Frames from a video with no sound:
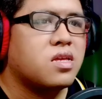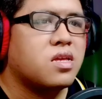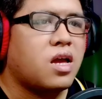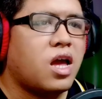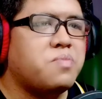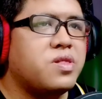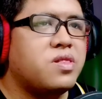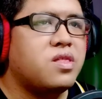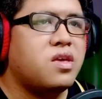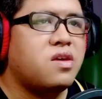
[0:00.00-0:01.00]
I
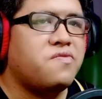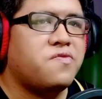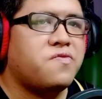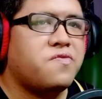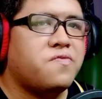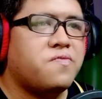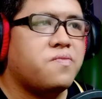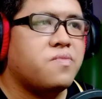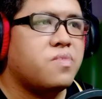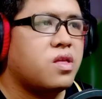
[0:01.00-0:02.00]
believe
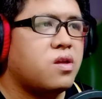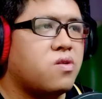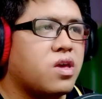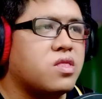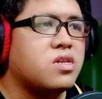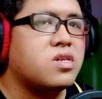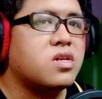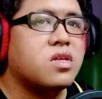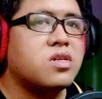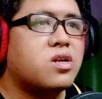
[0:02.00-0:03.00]
okay, these are
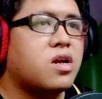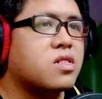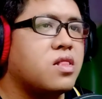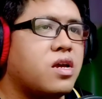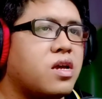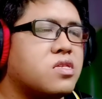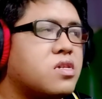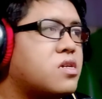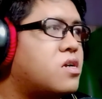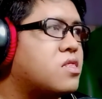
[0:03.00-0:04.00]
these are not glares,
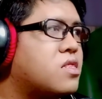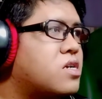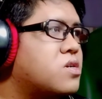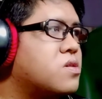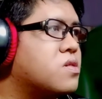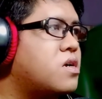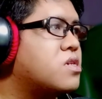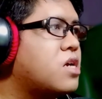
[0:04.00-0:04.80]
these are not natural glares.